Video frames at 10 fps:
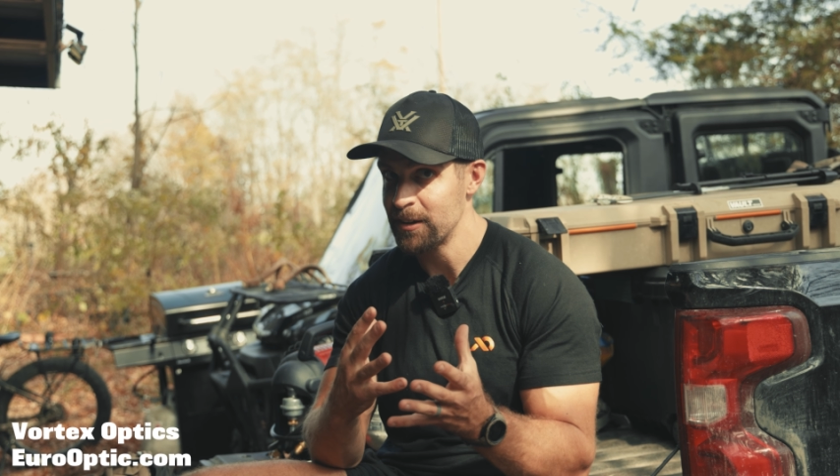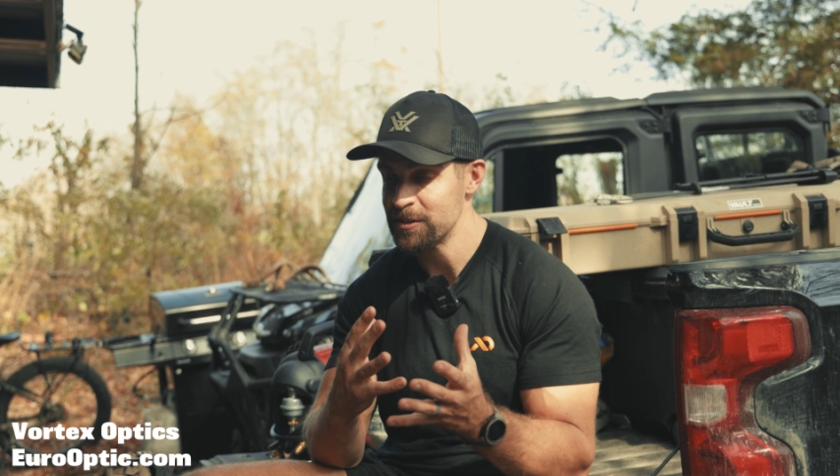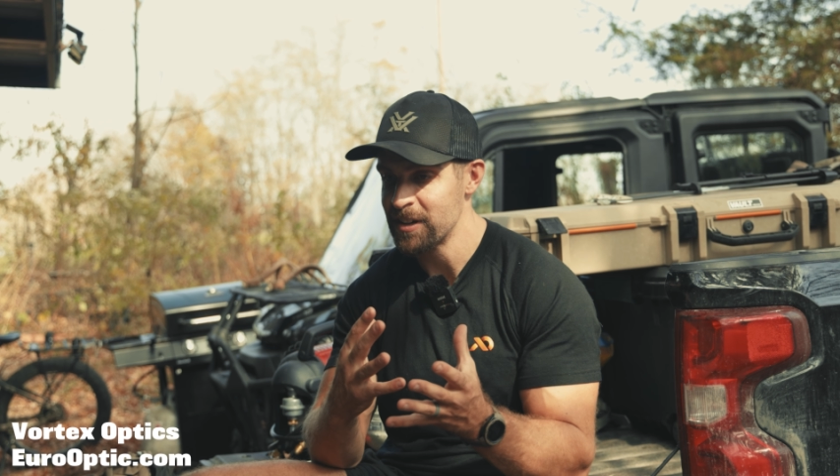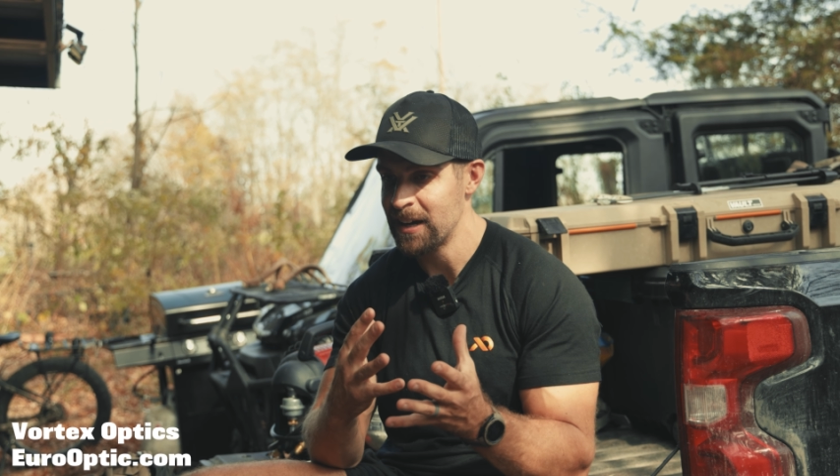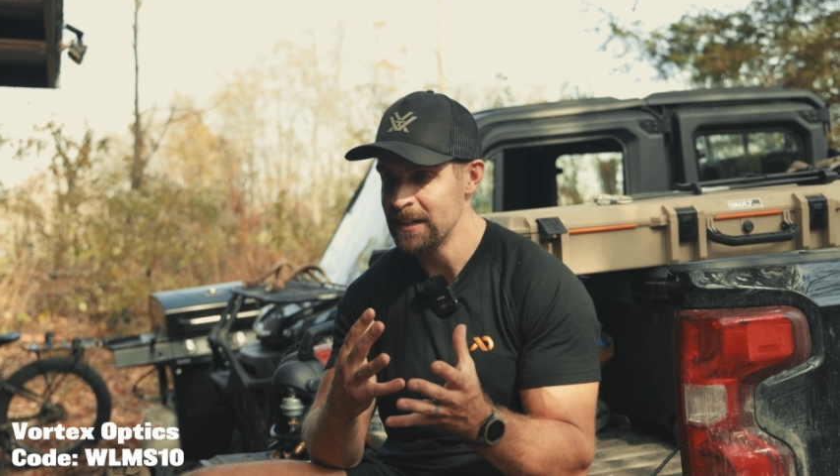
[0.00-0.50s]

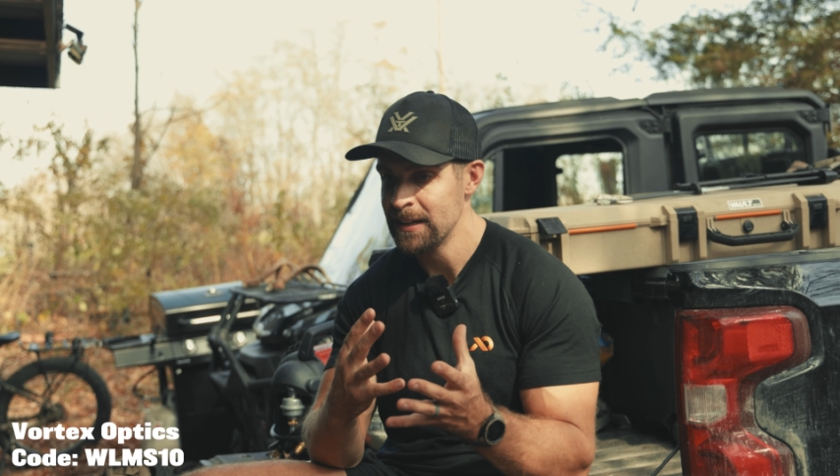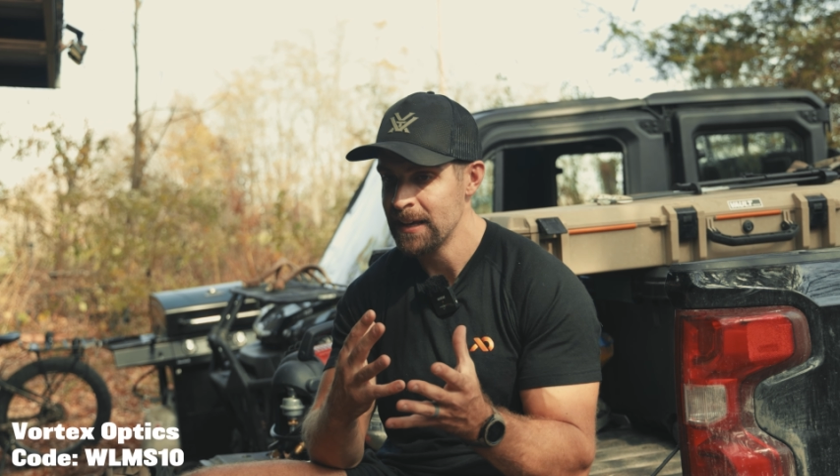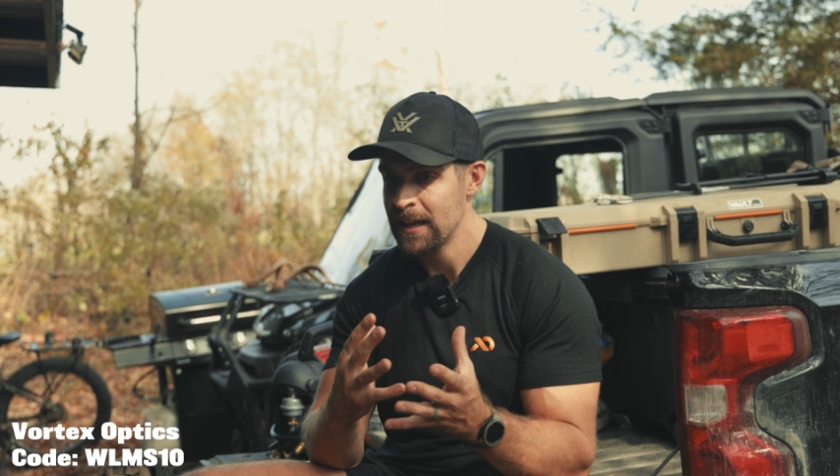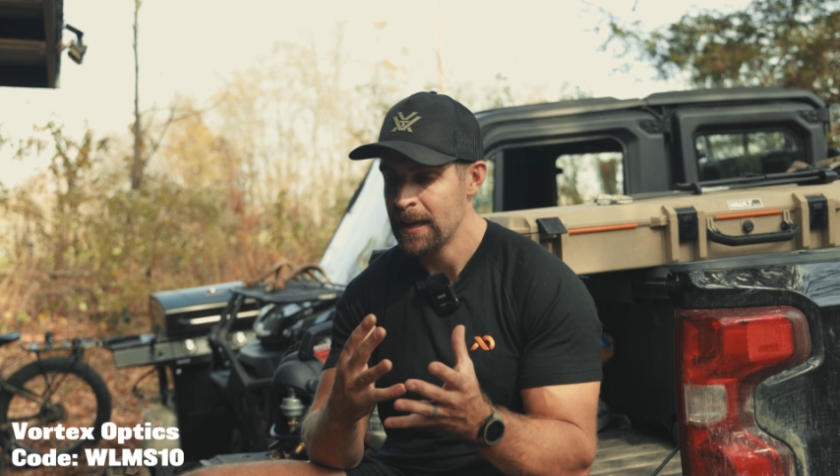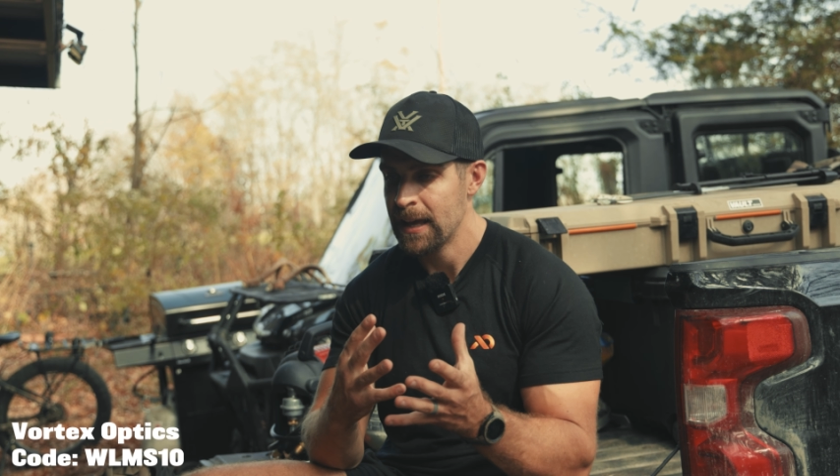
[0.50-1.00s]
down sign,
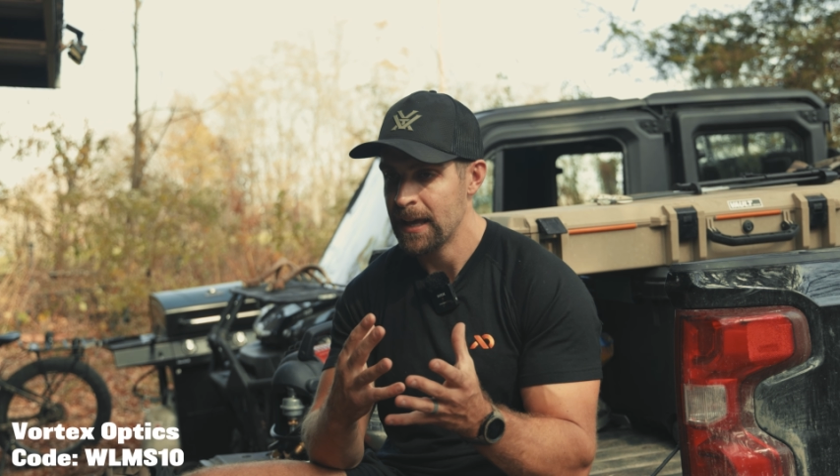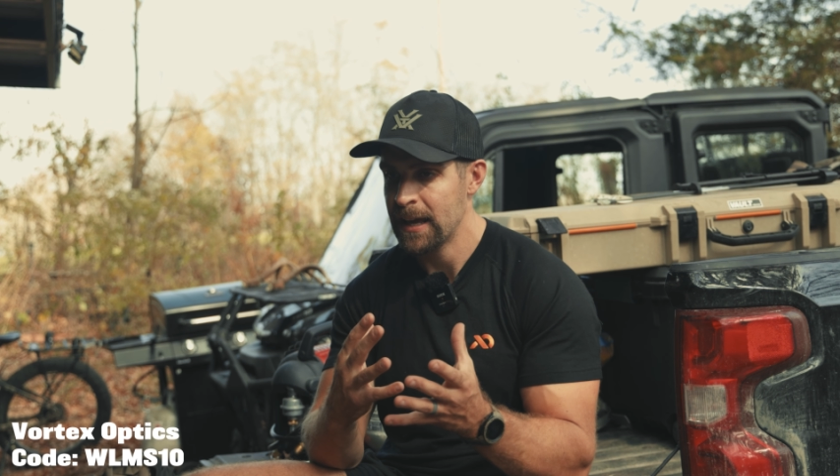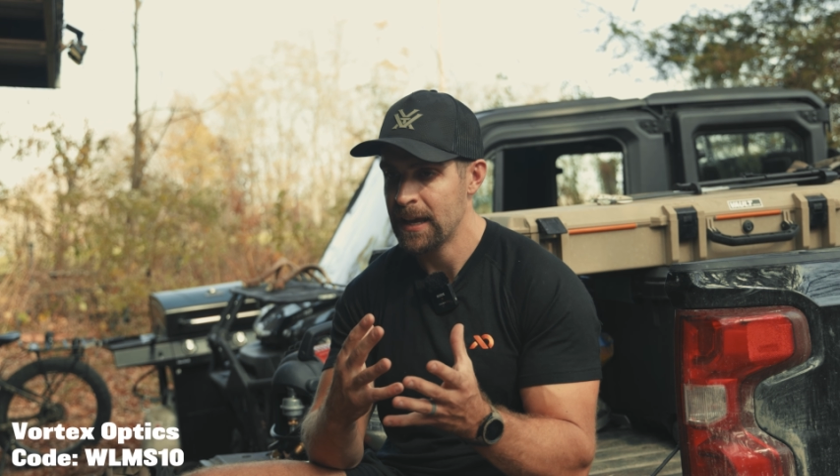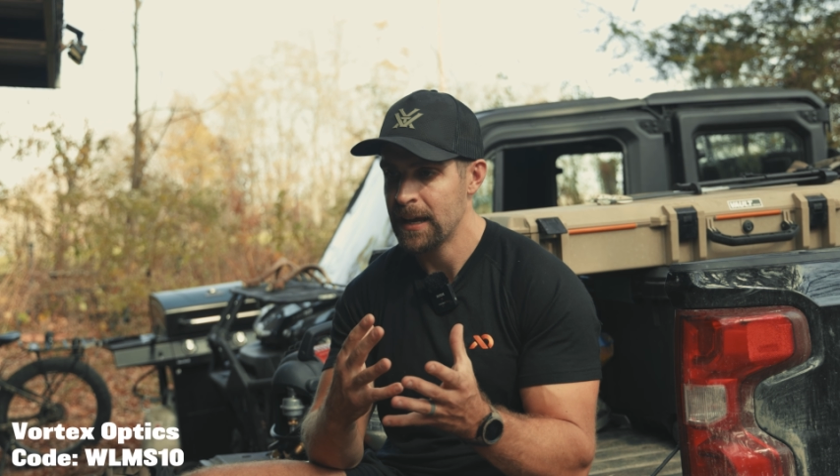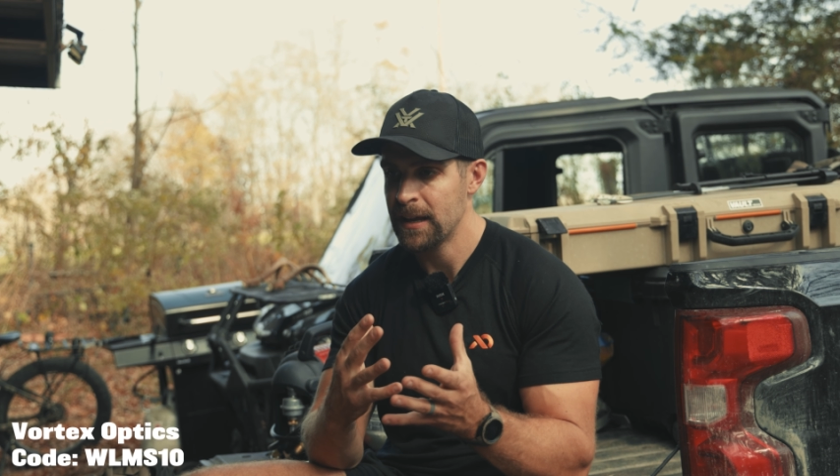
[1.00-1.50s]

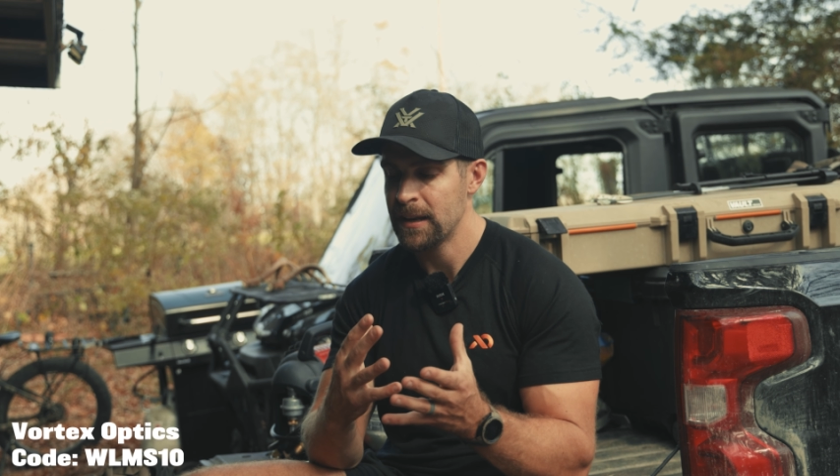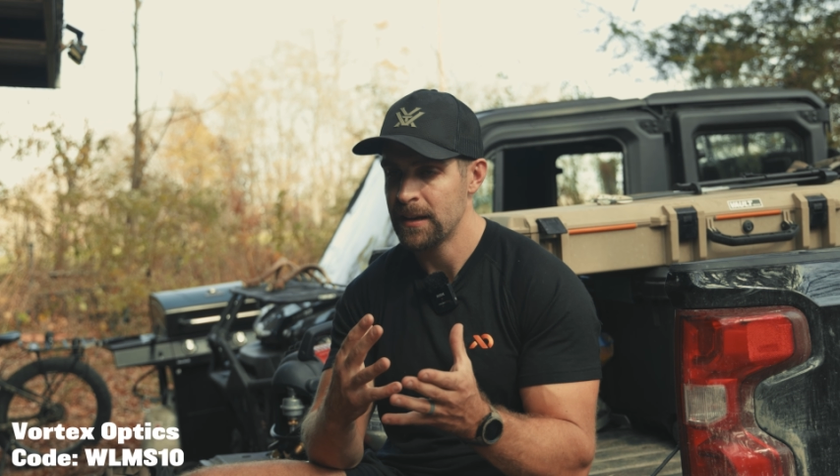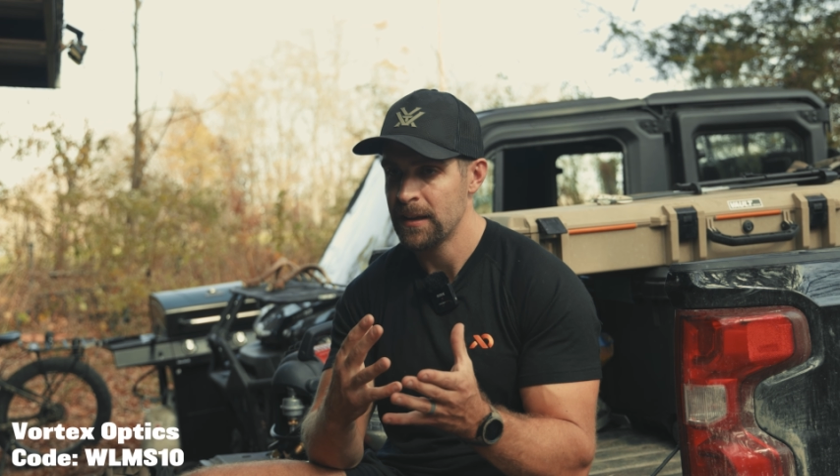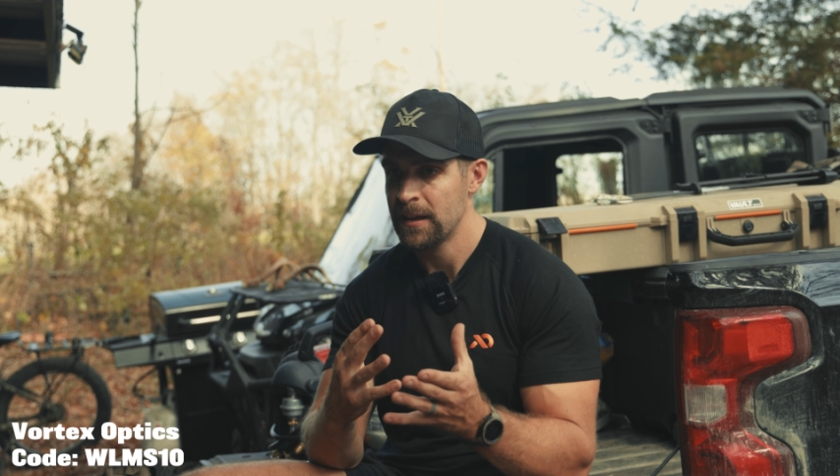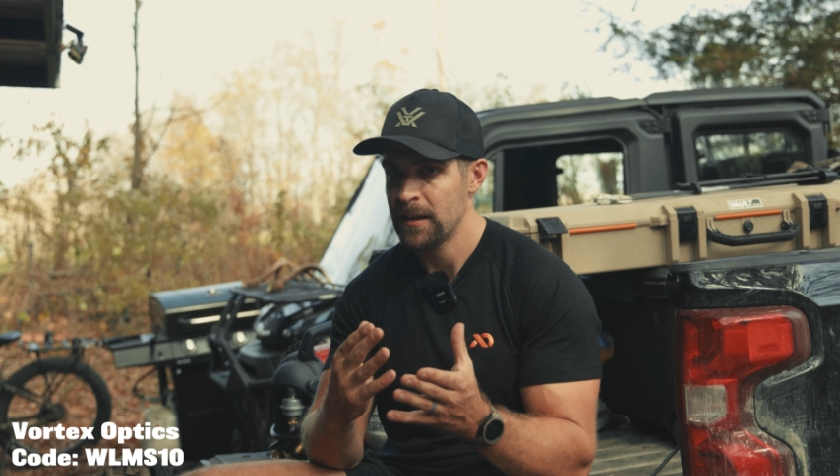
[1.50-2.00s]

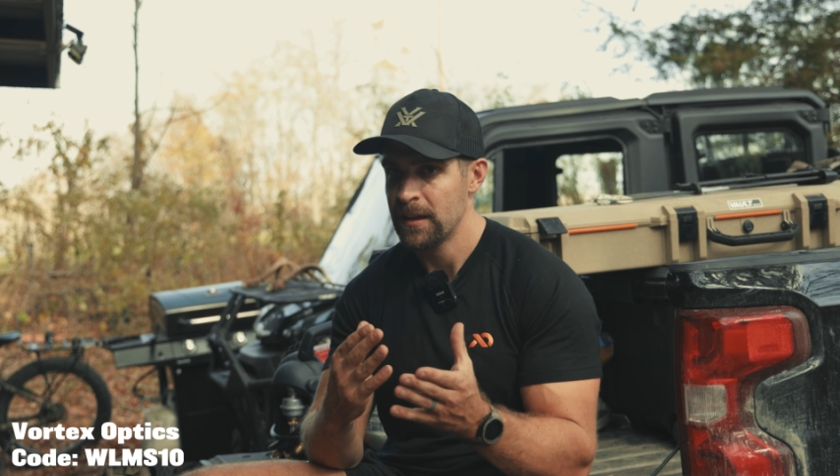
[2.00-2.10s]
and